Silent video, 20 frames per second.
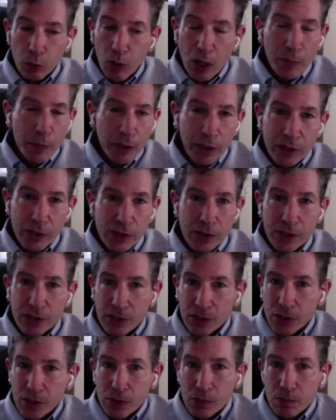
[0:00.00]
One because
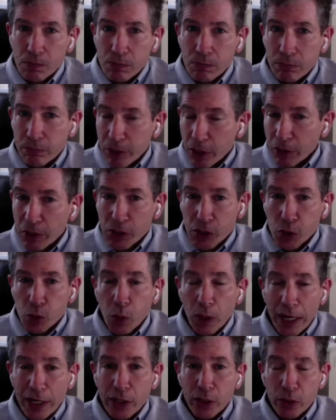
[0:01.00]
this is you know this
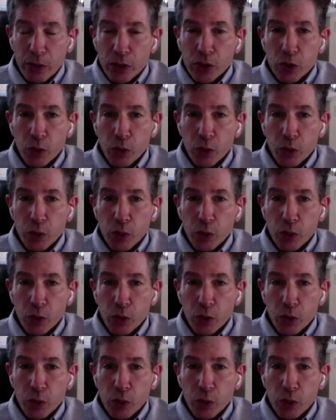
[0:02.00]
is what I do.